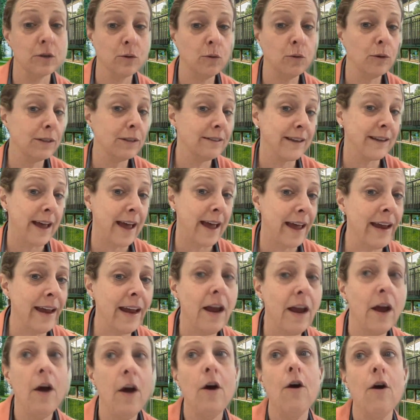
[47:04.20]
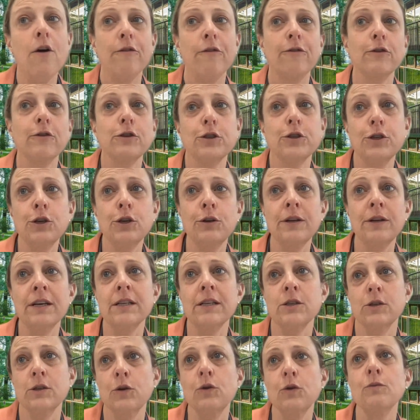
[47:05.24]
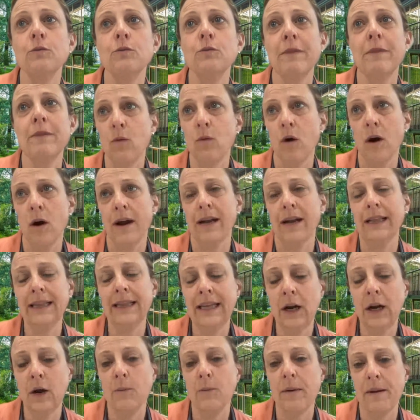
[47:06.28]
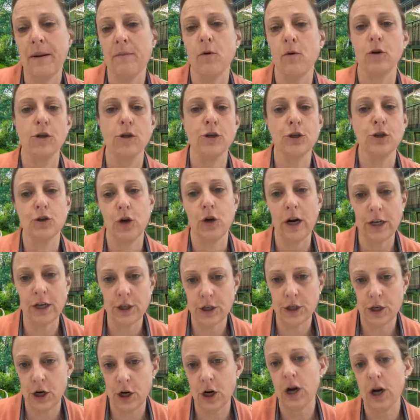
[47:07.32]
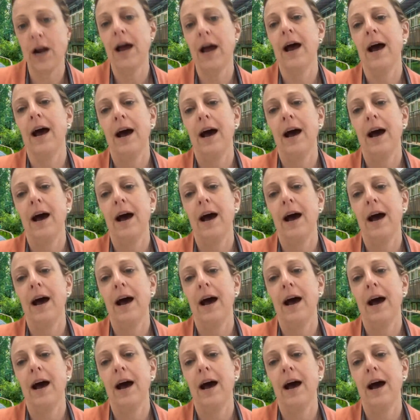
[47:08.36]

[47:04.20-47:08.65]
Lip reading: the school day for students who may want a little bit more structure,